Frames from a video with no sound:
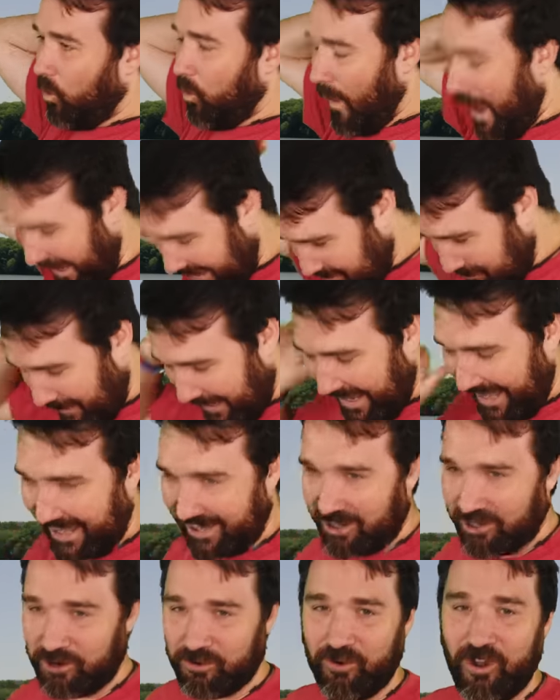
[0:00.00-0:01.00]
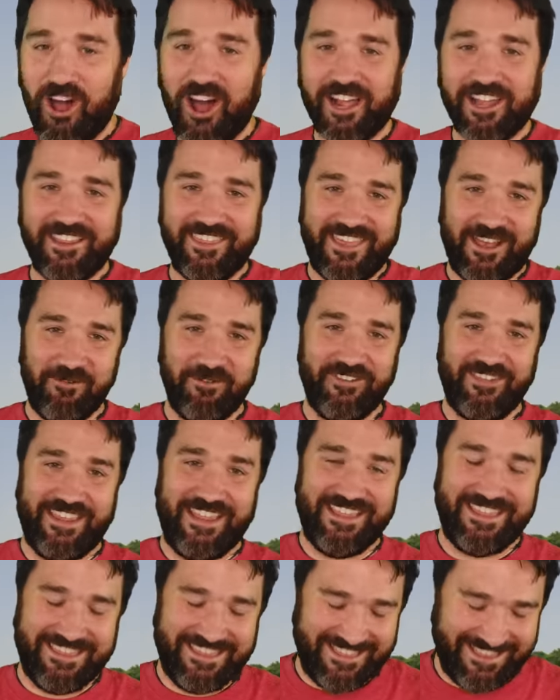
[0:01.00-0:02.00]
whacked my head on a rock that
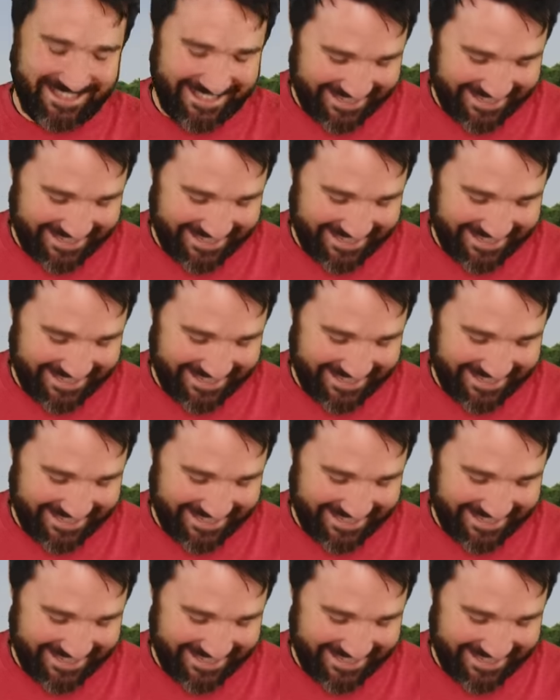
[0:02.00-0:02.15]
was in